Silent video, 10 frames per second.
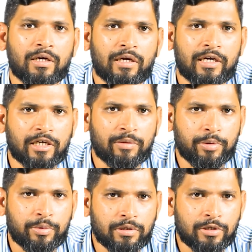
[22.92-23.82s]
SAP
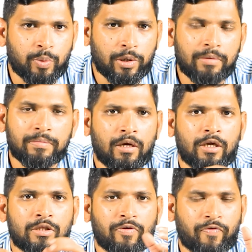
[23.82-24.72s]
Business One.
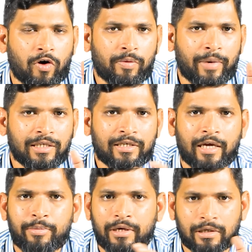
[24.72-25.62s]
The formats can
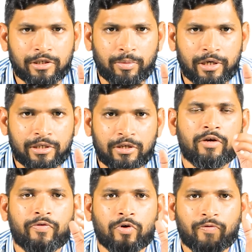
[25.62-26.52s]
be customized
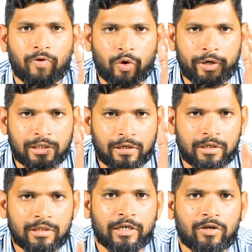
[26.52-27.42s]
if you are following a
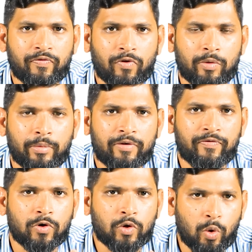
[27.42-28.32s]
certain set of format
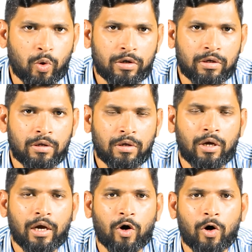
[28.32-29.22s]
for quote,
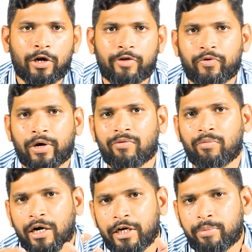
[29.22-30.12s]
or if you have
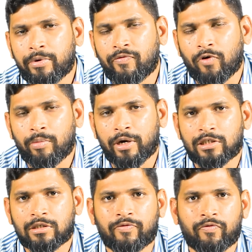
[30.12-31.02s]
multiple
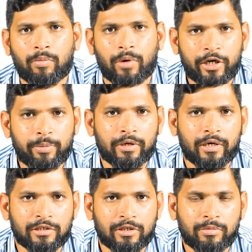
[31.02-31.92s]
formats for multiple
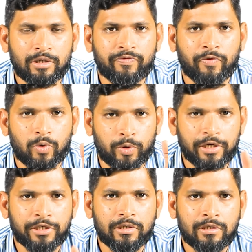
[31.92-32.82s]
customers for
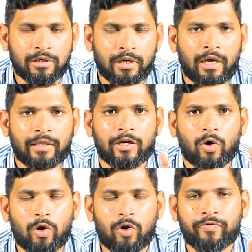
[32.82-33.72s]
quotations, then
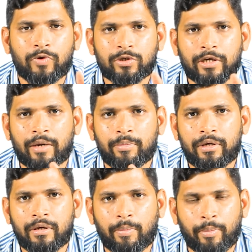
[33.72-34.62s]
all of those can
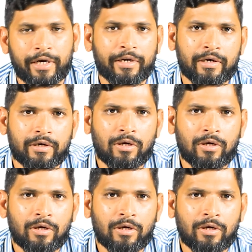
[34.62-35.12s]
be maintained.